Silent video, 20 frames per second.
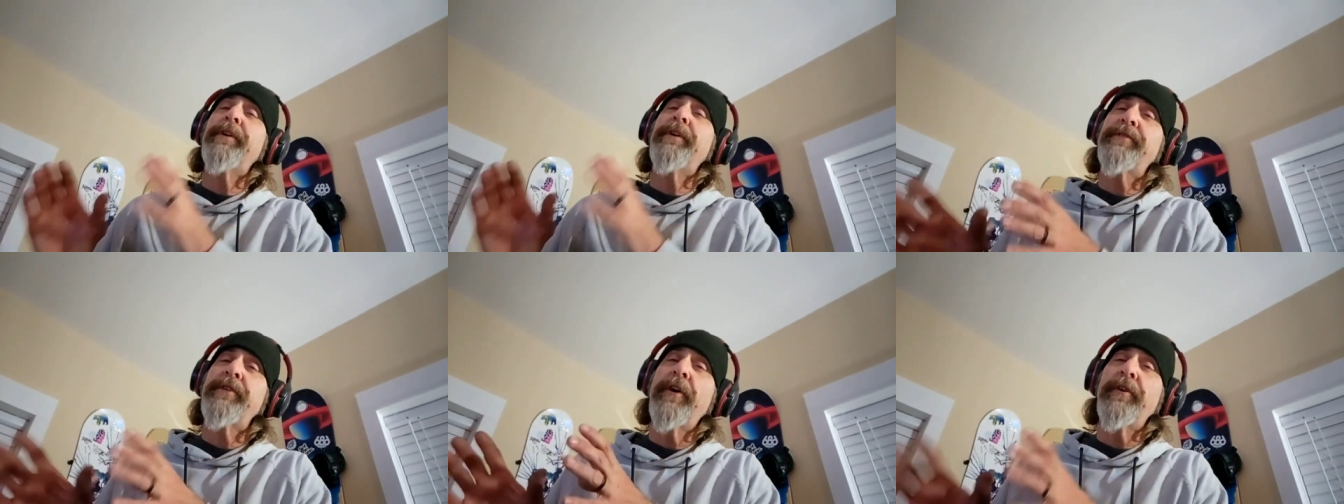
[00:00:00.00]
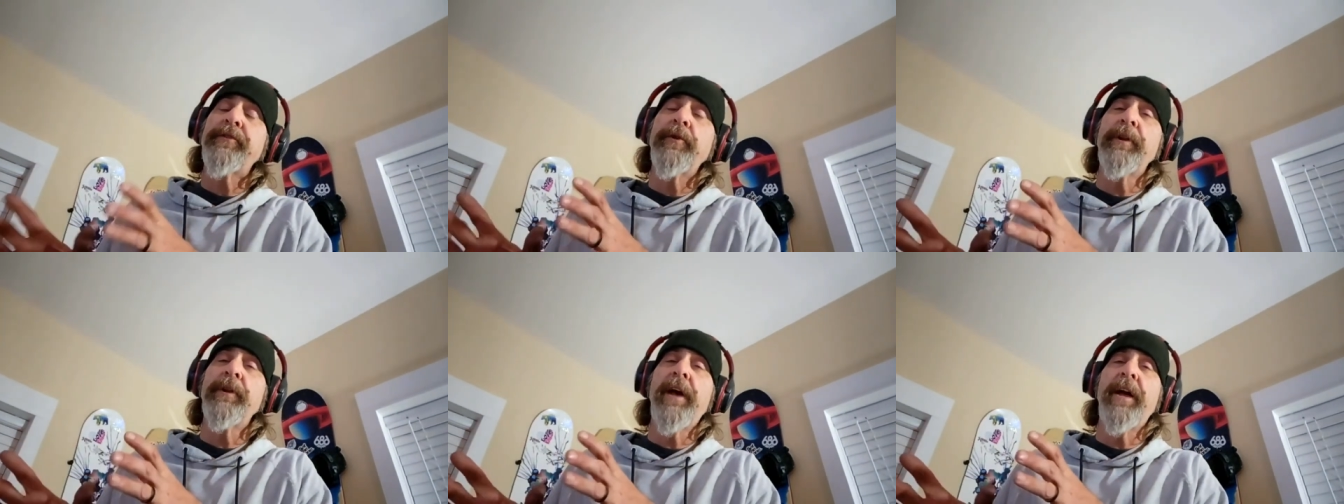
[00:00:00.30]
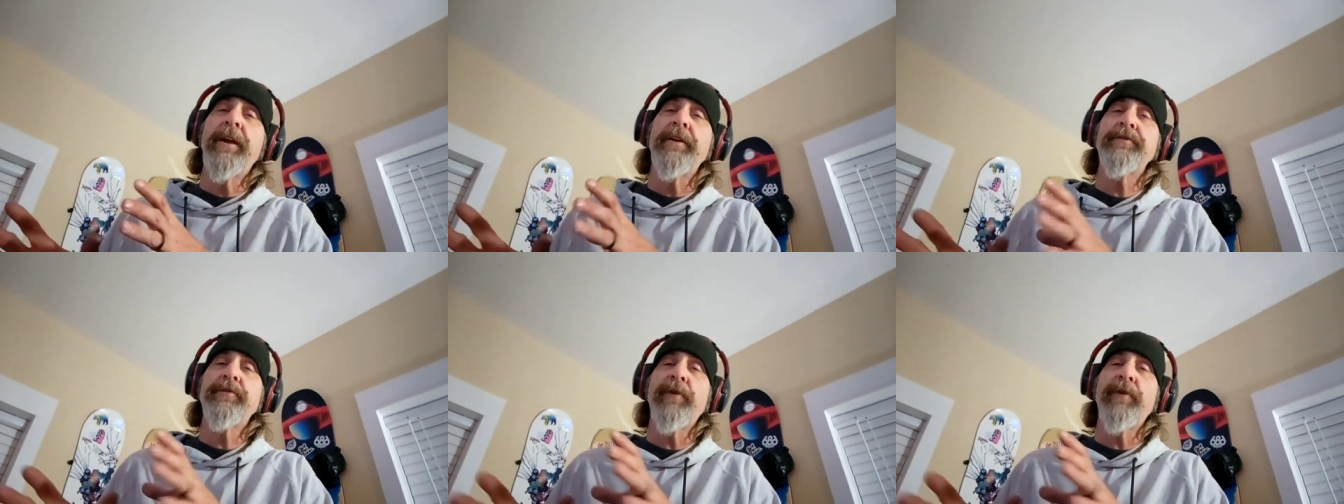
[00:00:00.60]
There's also a
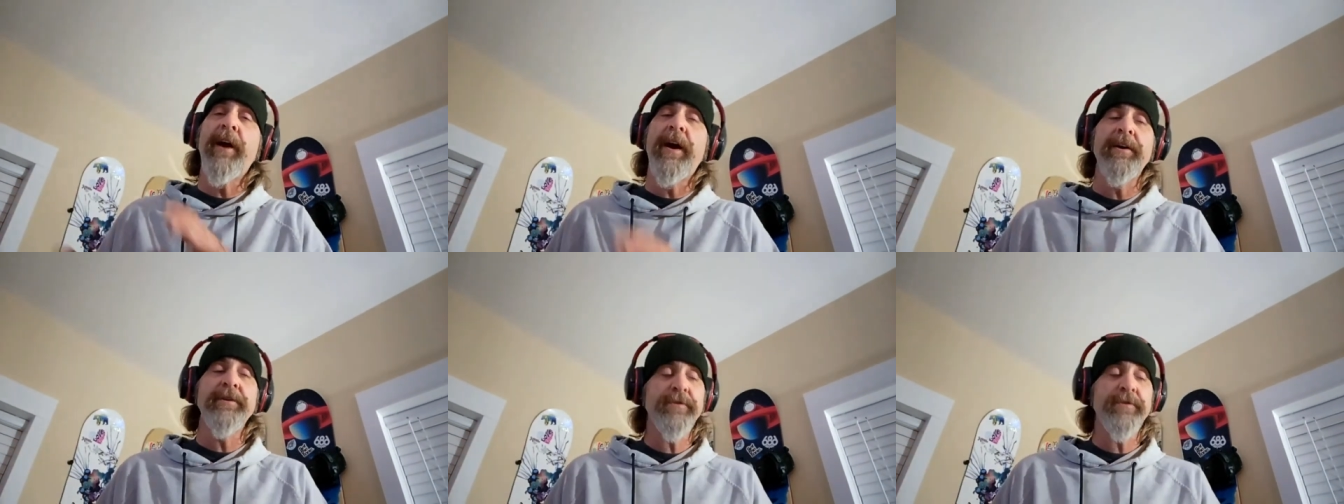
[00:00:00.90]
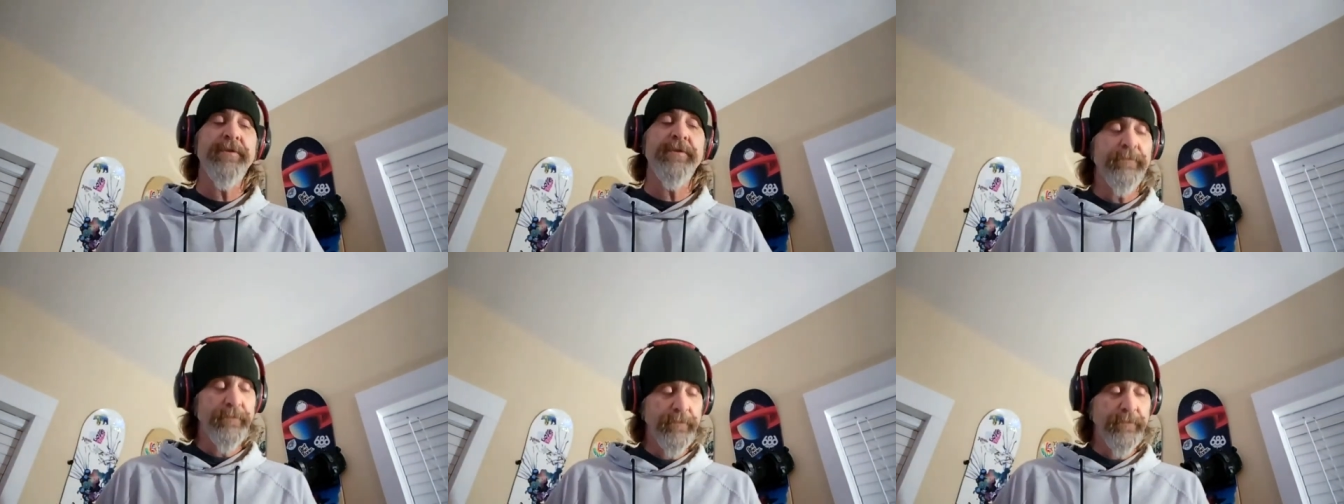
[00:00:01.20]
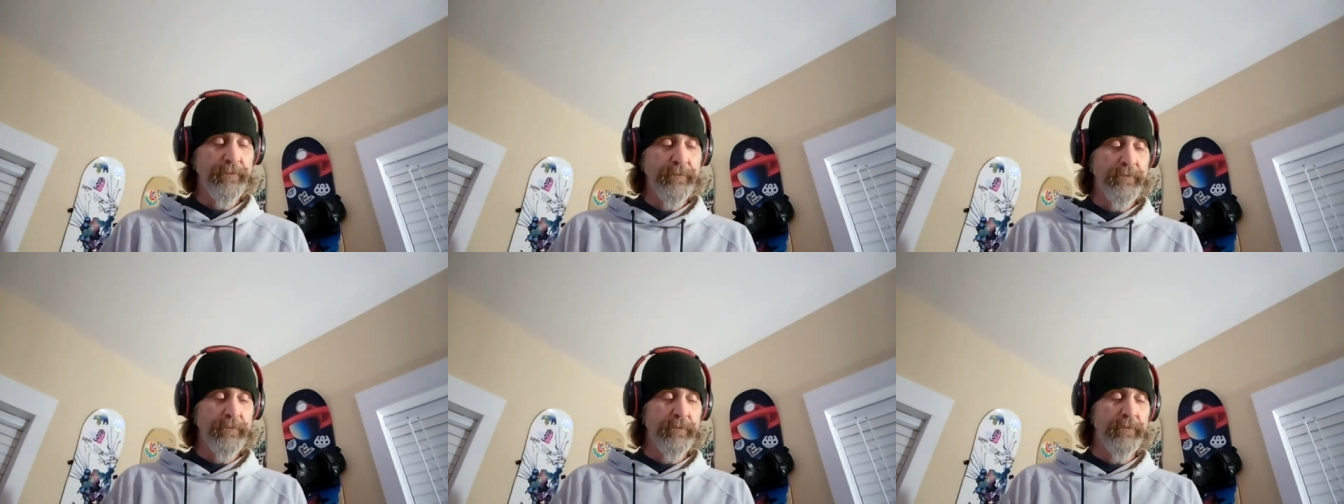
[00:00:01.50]
lot of trash.
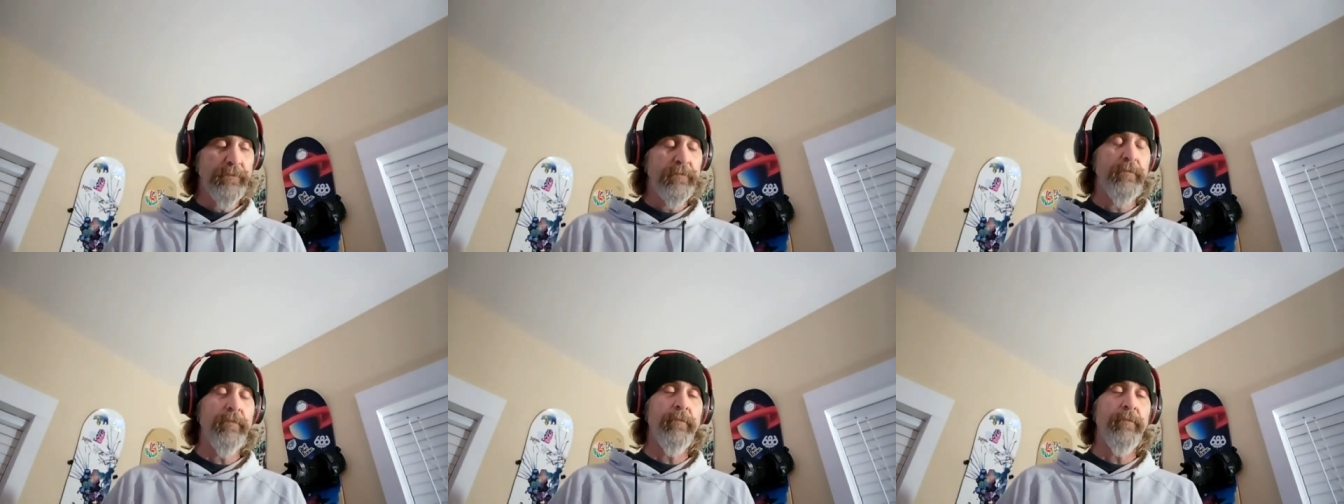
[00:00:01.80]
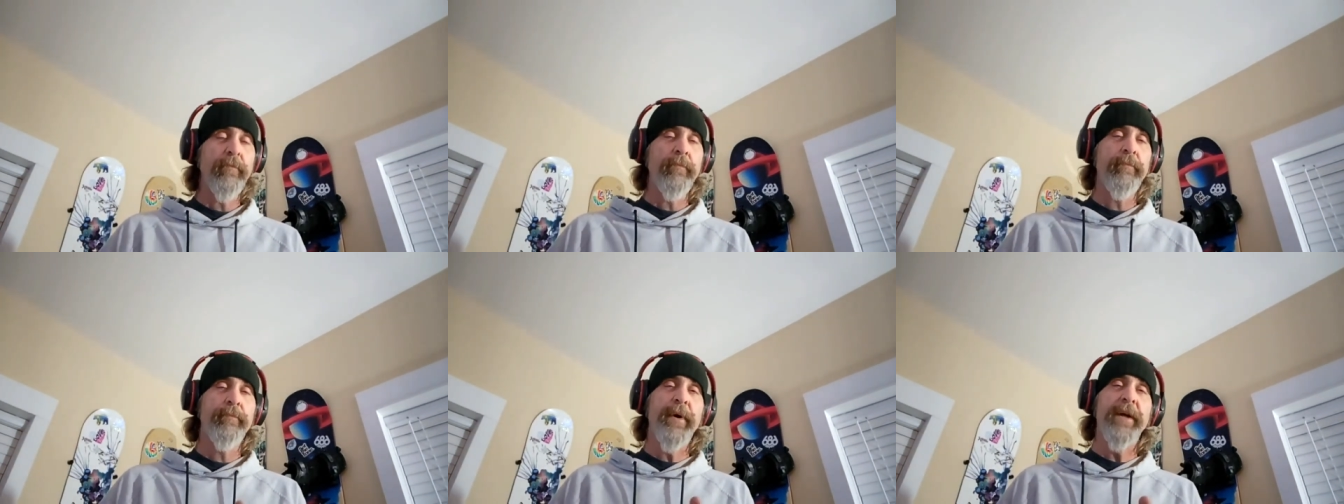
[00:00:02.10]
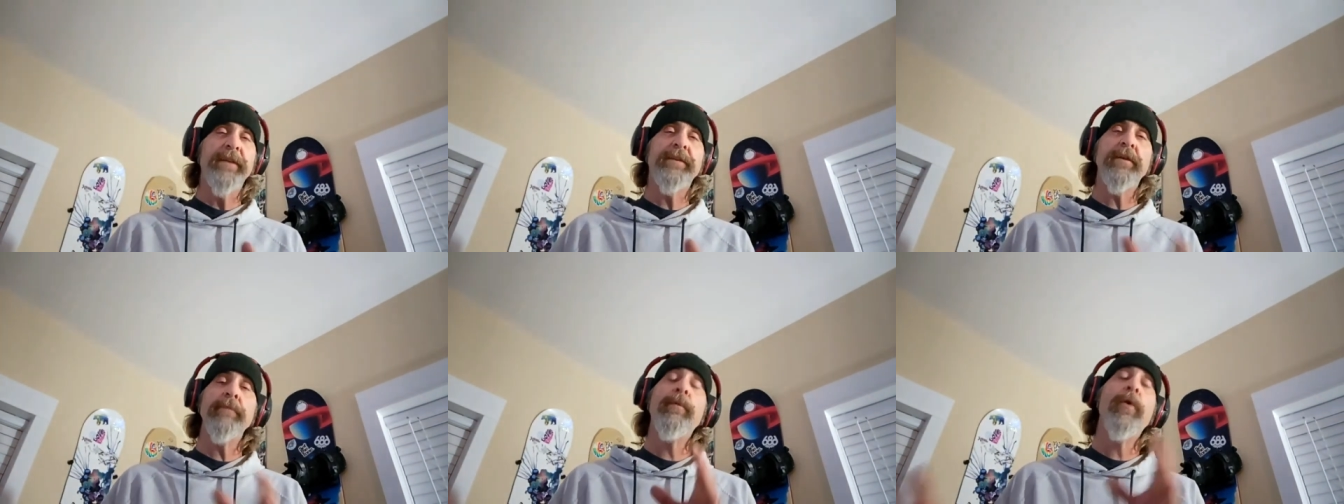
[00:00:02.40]

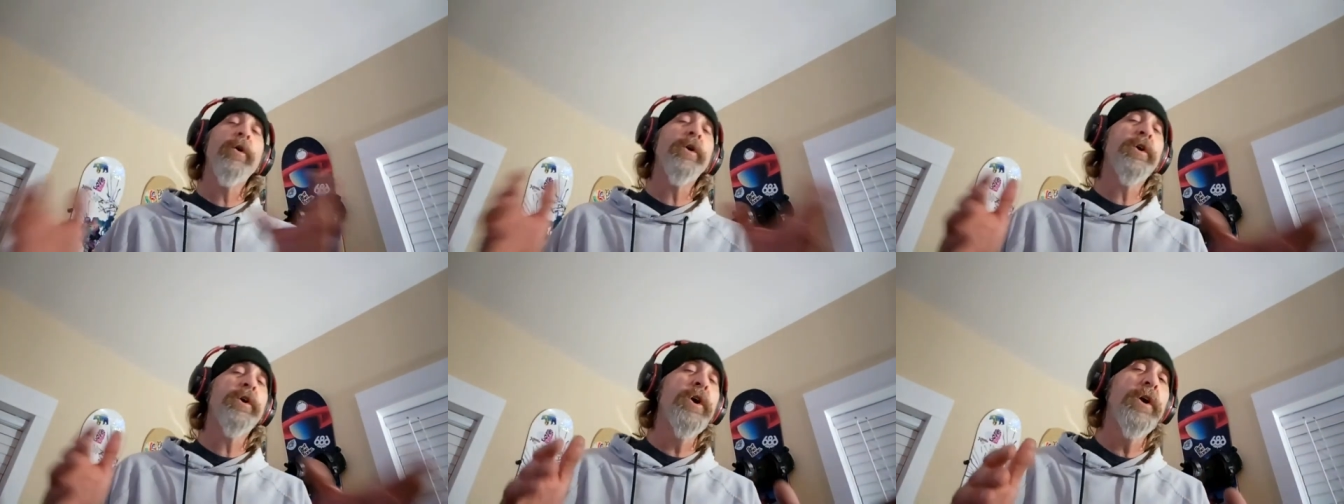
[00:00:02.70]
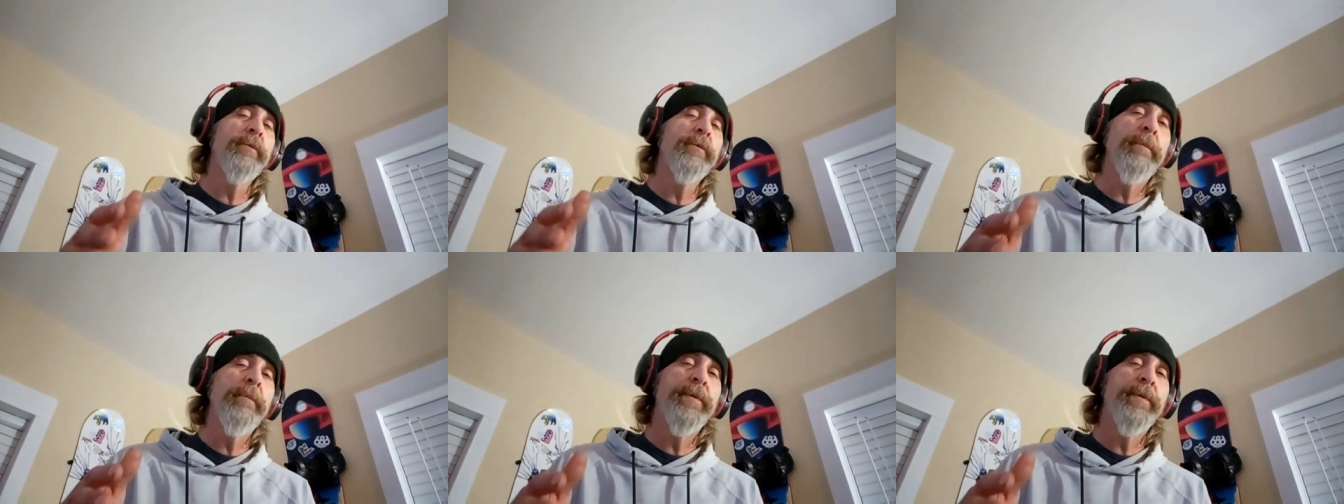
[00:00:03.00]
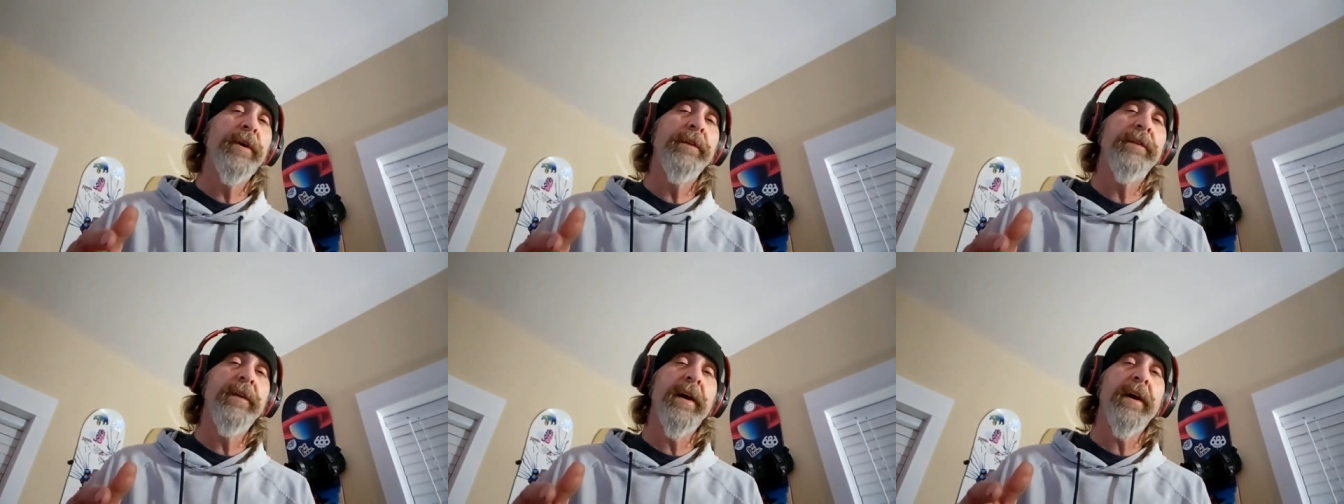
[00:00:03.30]
But the more good we
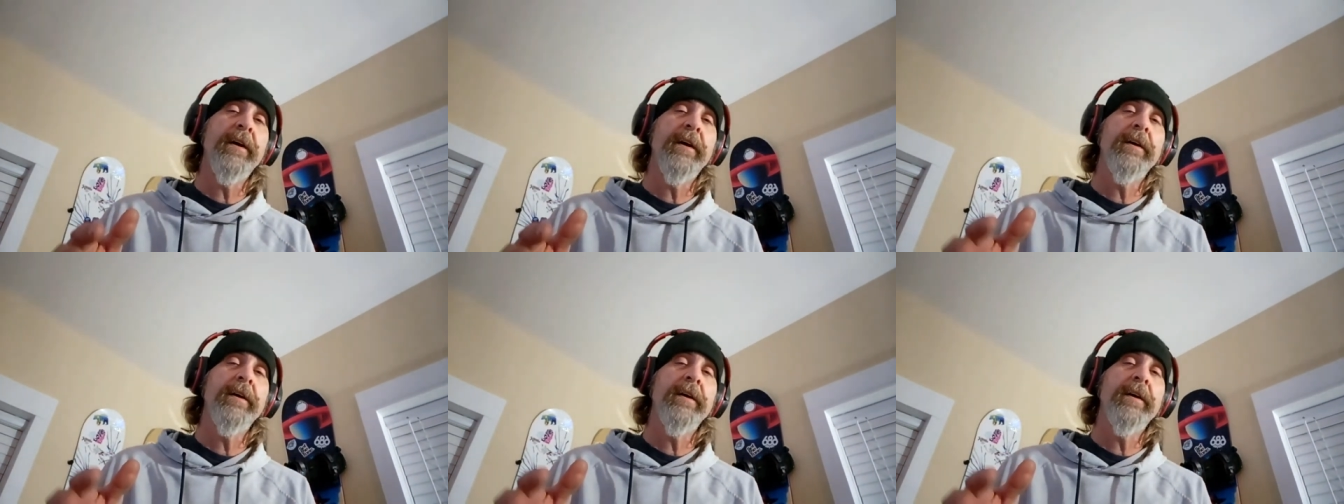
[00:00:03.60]
put